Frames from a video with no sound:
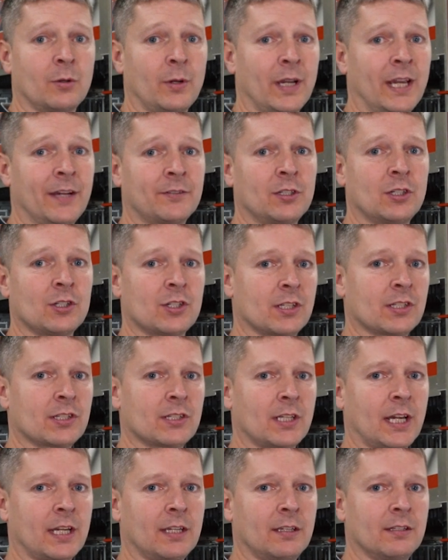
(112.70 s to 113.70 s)
so after just
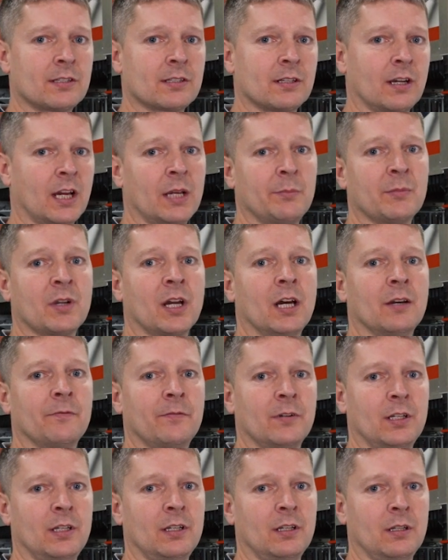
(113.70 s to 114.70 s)
seconds, I'm
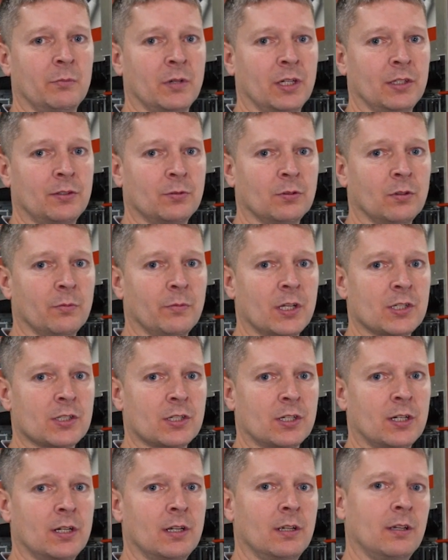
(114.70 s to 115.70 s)
confident in my tool
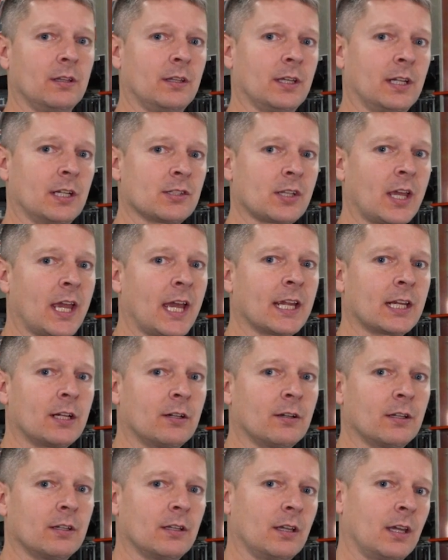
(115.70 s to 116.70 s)
measure that it's
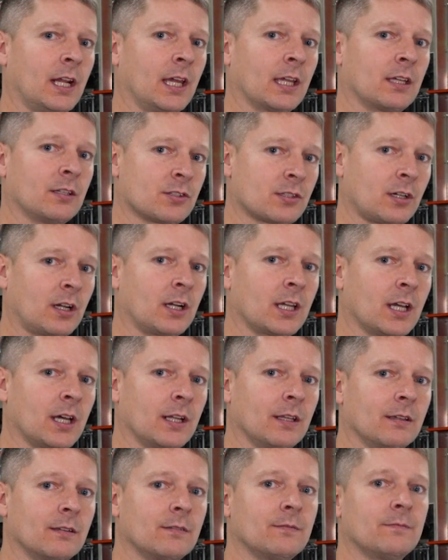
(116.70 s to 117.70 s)
accurate and I can start cutting.